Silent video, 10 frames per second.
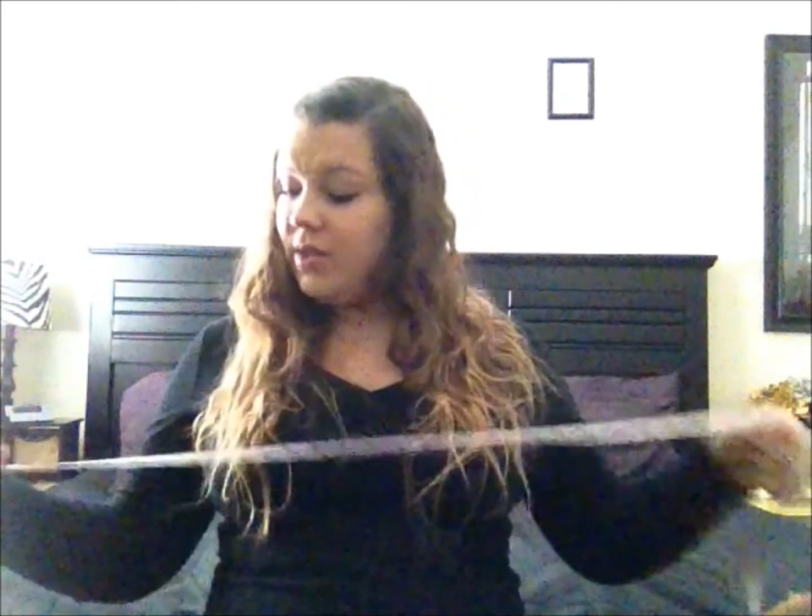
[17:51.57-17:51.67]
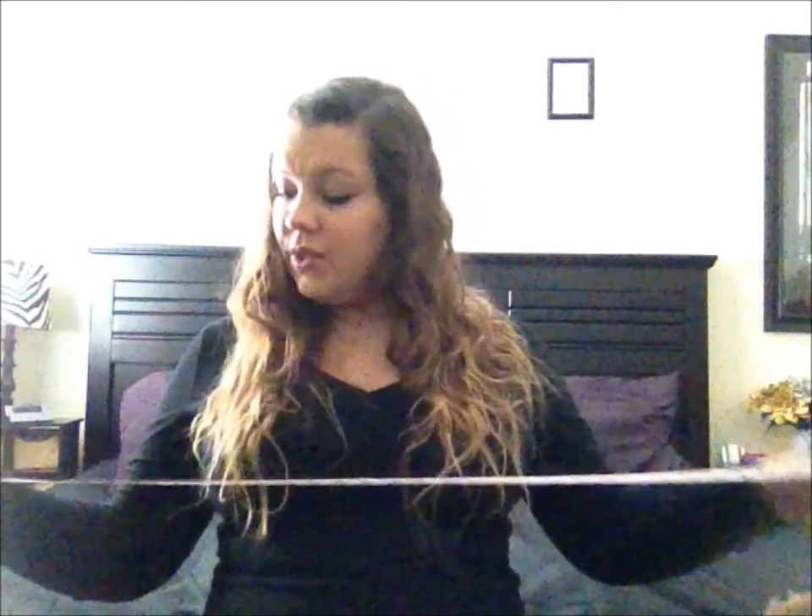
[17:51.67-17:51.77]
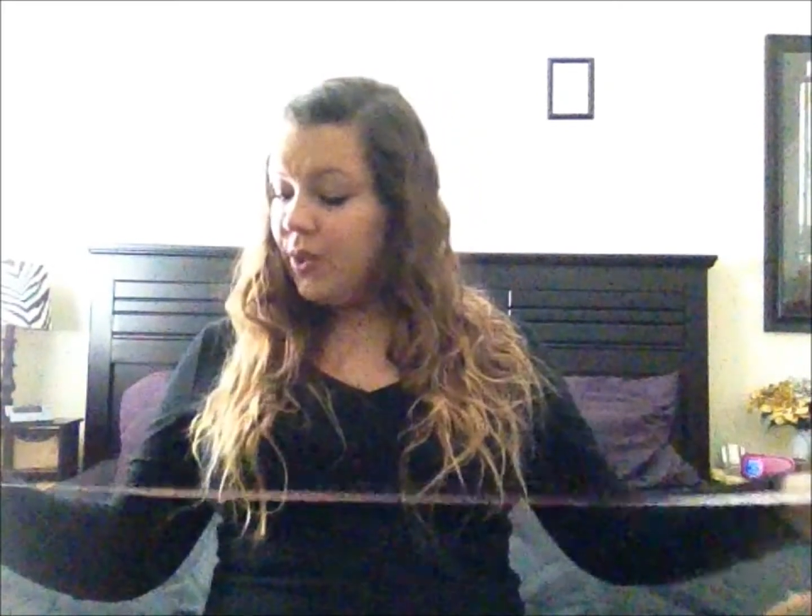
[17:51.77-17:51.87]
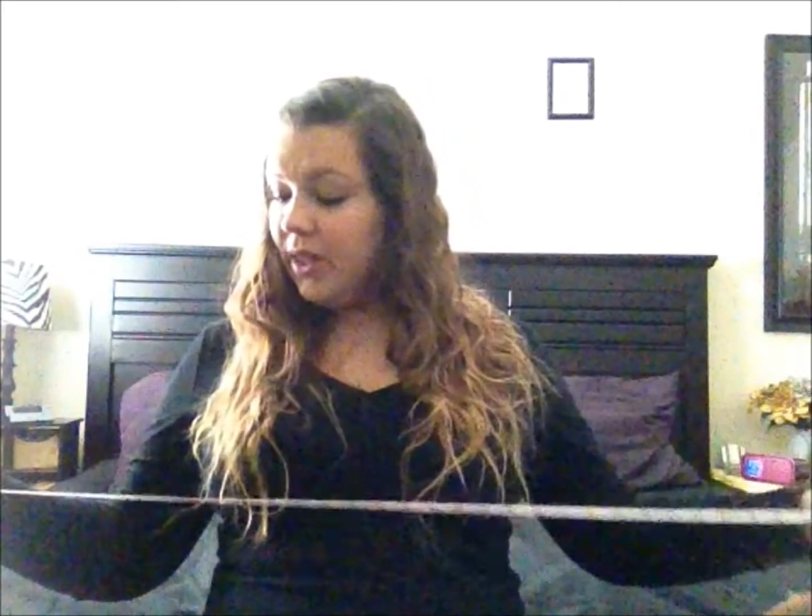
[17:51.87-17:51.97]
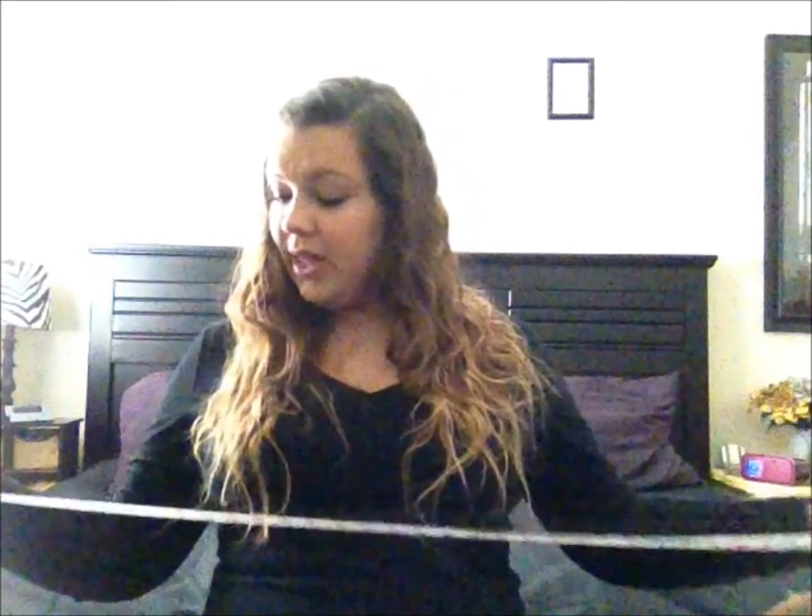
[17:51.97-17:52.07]

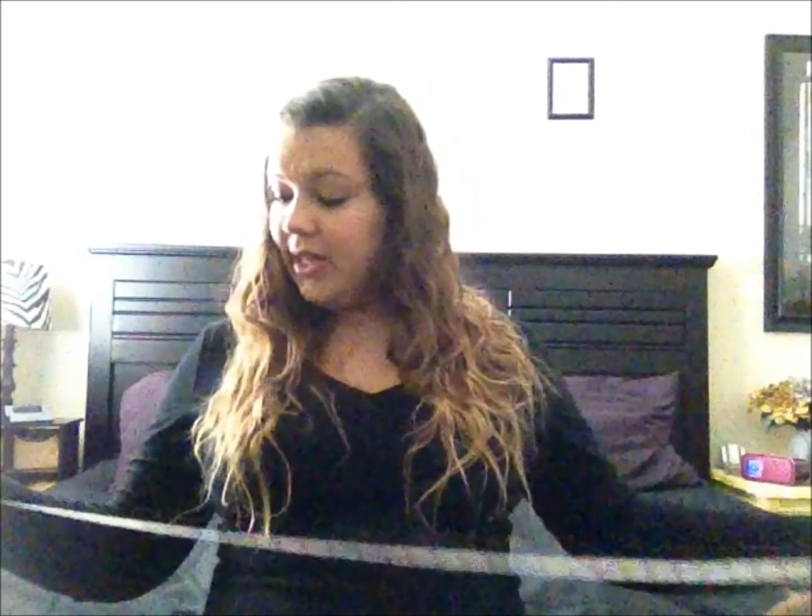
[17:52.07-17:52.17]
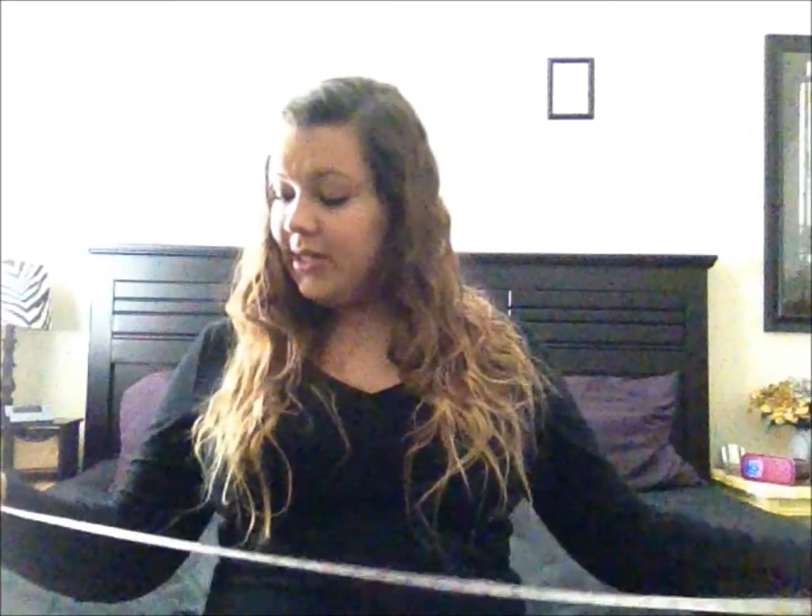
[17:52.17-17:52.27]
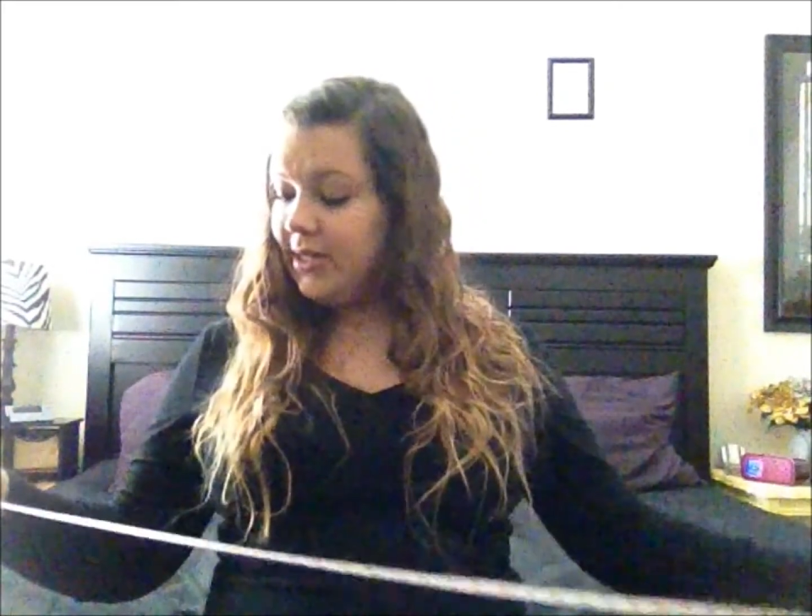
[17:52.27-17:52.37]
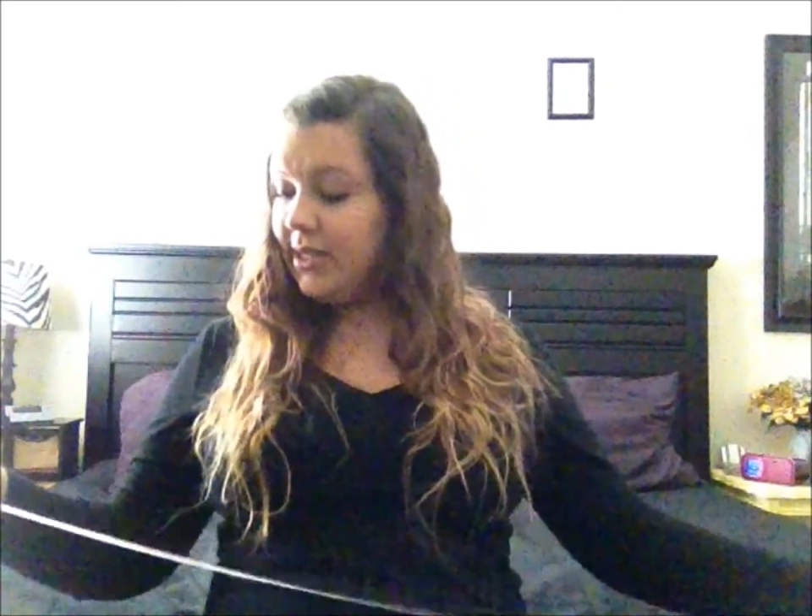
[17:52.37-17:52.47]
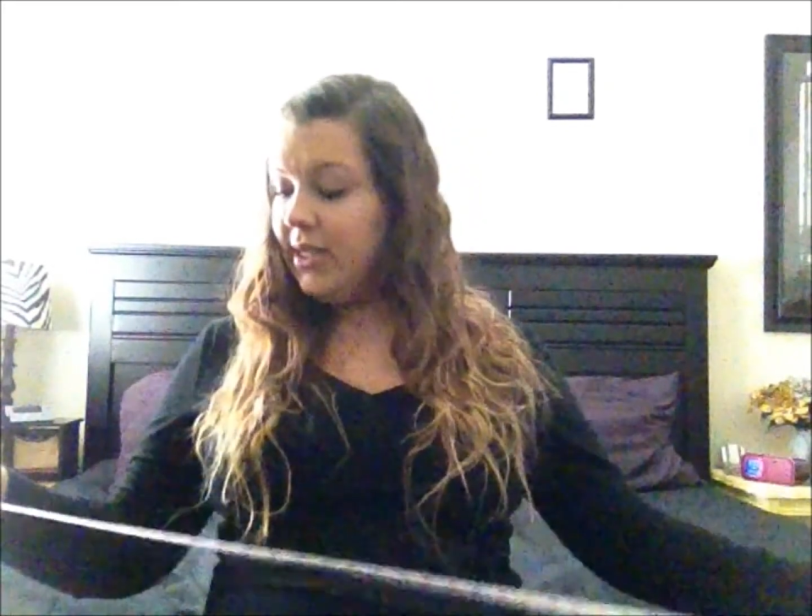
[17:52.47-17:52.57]
So
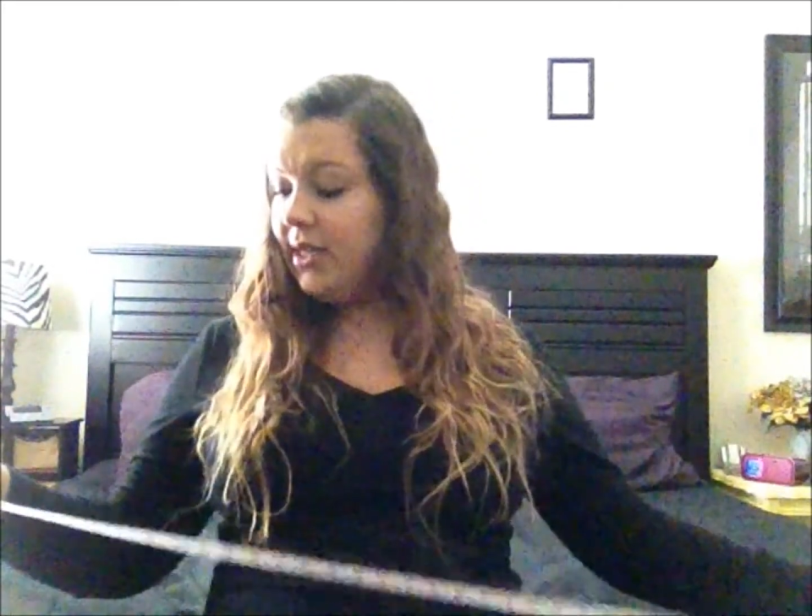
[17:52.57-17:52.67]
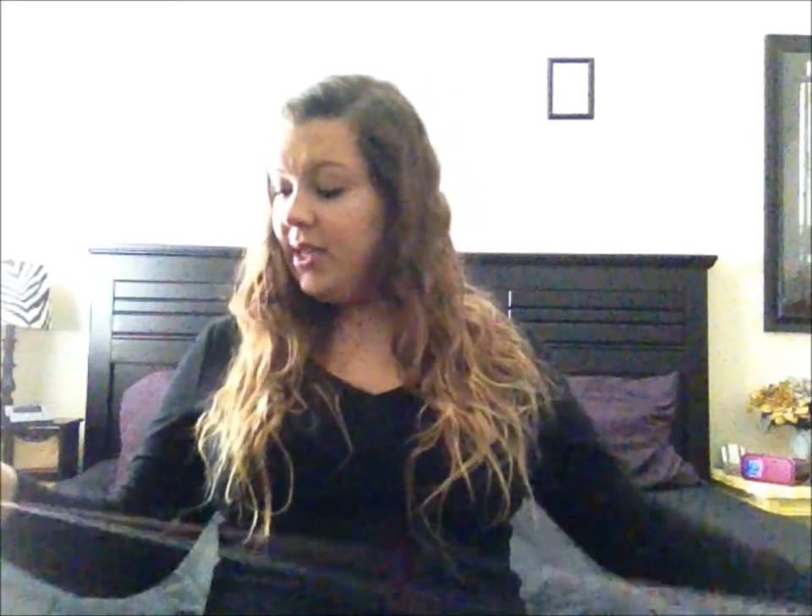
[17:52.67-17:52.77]
let's